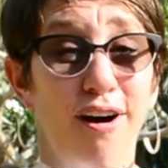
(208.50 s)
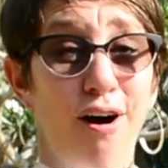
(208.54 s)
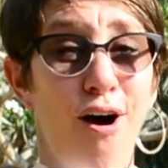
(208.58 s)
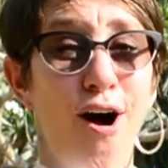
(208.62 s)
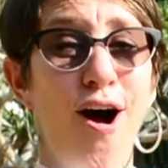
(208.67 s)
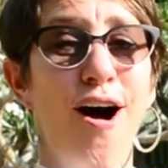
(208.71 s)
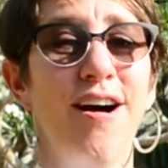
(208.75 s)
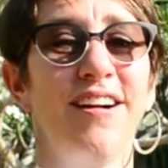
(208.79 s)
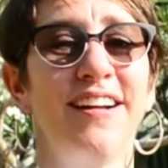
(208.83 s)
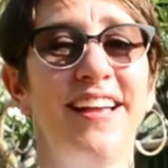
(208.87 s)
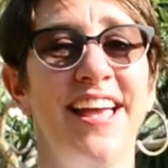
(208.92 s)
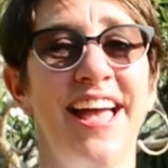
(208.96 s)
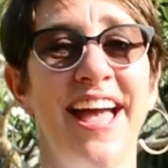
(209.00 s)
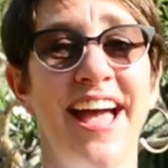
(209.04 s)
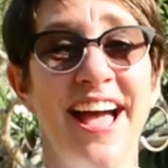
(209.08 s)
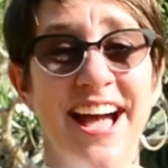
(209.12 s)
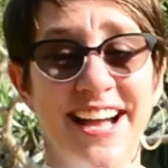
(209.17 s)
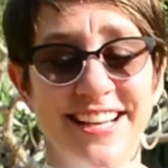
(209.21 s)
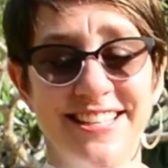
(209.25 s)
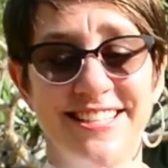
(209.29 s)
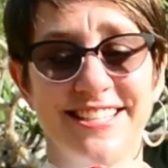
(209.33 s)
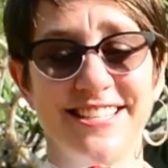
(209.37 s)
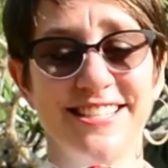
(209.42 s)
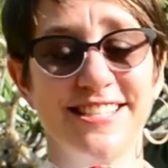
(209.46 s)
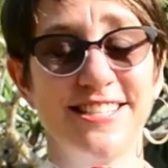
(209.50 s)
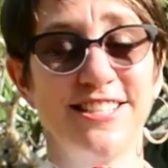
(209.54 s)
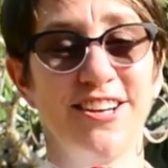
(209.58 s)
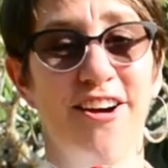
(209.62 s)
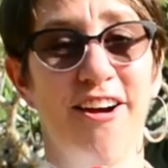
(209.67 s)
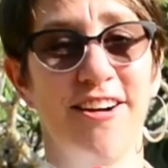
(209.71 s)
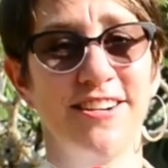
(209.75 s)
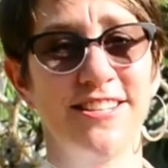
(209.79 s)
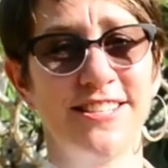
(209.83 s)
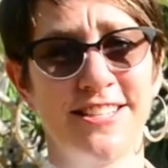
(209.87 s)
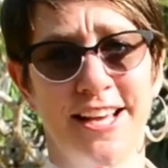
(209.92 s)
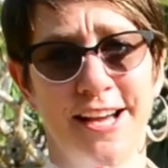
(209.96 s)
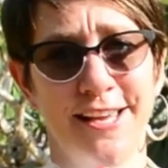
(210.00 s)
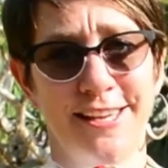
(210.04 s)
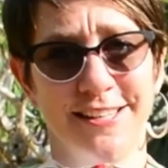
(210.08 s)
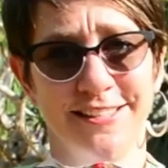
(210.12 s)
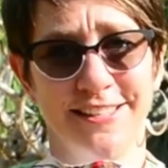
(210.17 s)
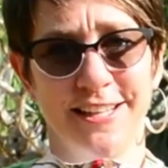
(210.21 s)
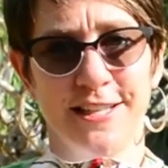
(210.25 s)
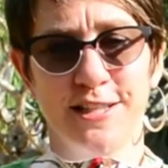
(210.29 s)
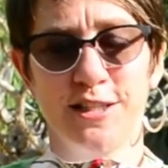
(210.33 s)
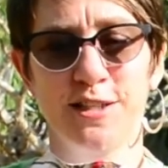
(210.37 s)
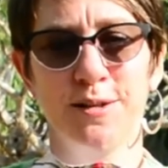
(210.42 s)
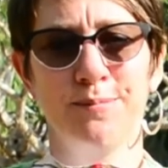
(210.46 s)
all cactus are
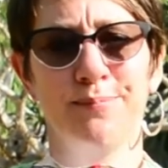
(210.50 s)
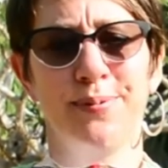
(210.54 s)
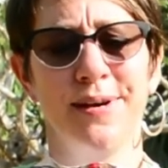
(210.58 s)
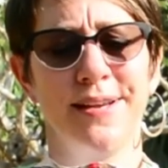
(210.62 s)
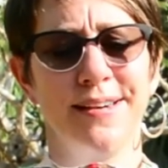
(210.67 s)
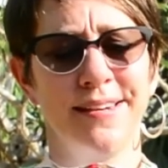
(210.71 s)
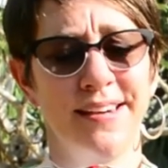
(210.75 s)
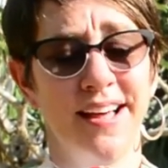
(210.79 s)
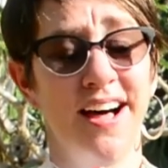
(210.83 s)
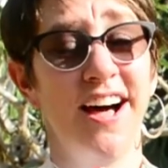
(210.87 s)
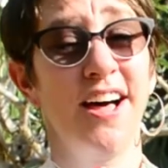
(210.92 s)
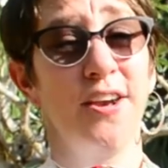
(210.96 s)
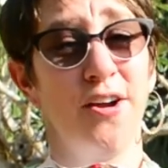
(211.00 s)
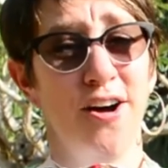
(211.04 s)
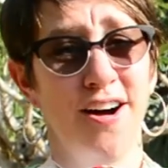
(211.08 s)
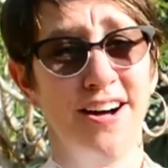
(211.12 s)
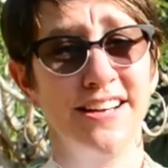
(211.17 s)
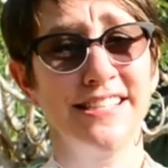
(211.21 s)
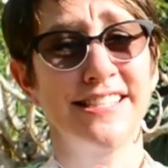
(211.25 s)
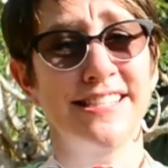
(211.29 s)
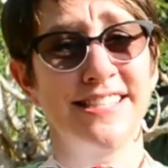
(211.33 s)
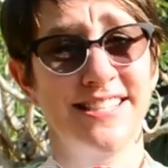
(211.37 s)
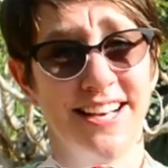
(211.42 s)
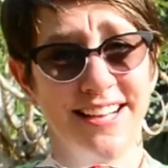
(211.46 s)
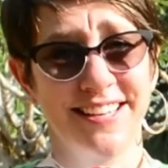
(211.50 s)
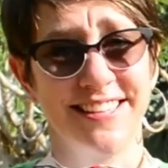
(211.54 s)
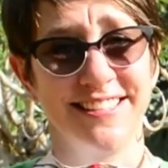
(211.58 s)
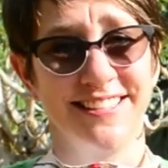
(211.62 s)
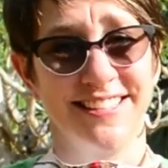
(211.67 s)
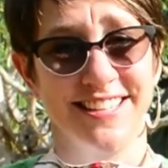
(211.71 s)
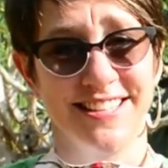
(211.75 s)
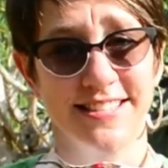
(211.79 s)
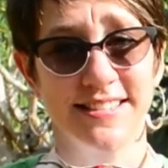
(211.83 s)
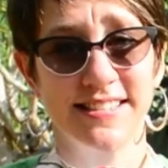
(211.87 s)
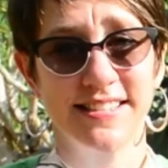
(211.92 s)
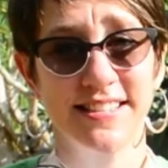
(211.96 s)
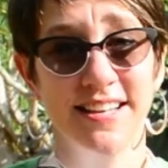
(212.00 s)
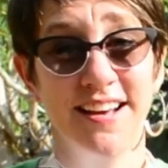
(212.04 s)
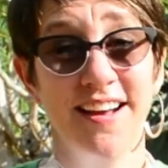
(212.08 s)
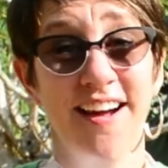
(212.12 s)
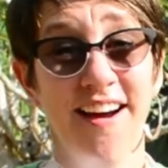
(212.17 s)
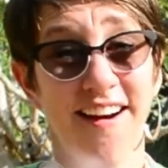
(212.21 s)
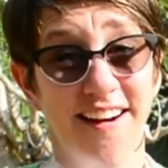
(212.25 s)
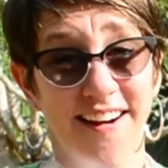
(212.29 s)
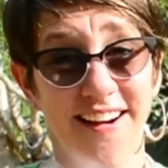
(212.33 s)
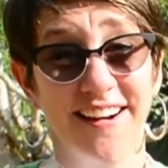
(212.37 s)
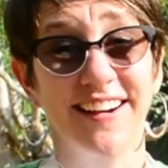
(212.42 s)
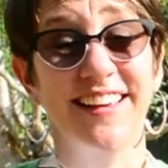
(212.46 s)
succulents, but not all succulents
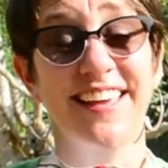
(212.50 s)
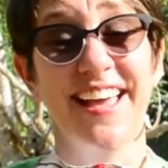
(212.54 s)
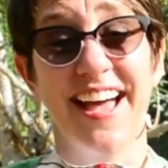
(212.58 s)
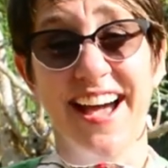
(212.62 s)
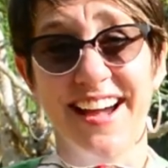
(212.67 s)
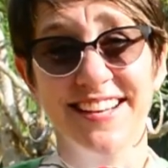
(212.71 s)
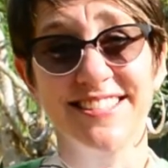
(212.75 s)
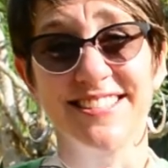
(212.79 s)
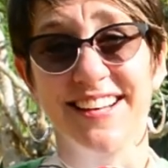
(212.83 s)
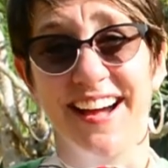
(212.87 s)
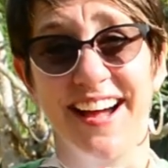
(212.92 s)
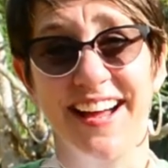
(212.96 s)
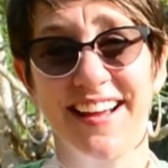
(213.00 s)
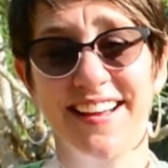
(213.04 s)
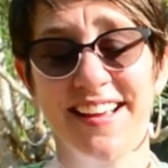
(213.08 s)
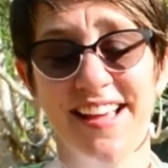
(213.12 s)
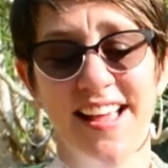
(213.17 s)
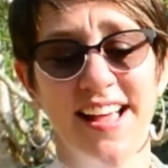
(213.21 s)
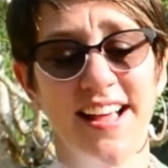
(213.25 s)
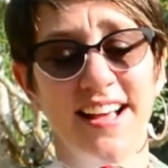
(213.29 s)
are cacti.